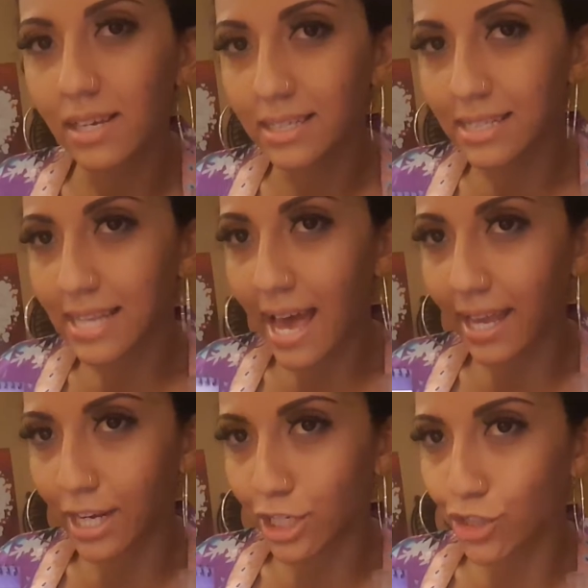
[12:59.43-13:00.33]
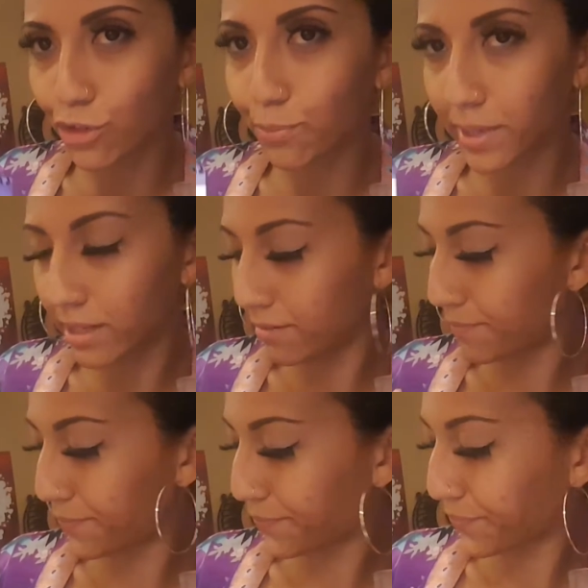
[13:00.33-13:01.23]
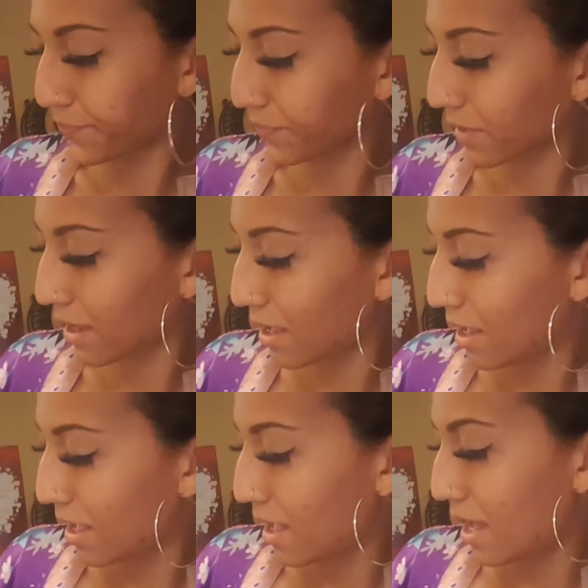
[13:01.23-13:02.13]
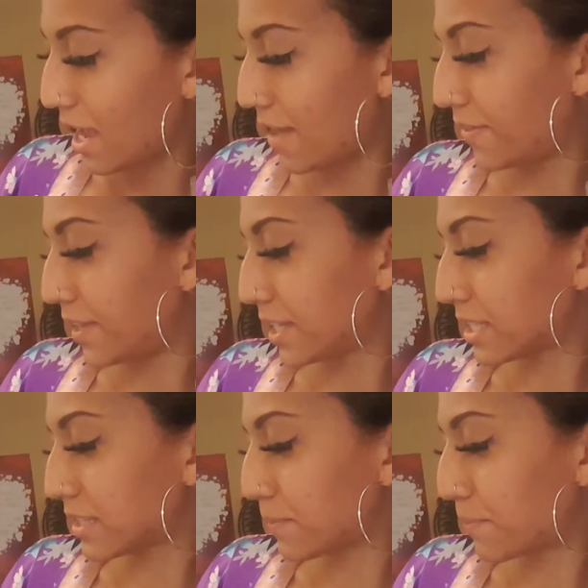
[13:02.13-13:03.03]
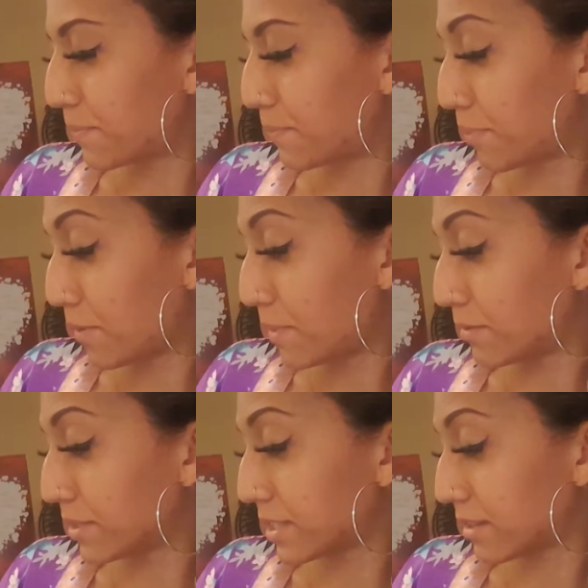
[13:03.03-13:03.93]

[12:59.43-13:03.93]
sagging and drooping. And this promotes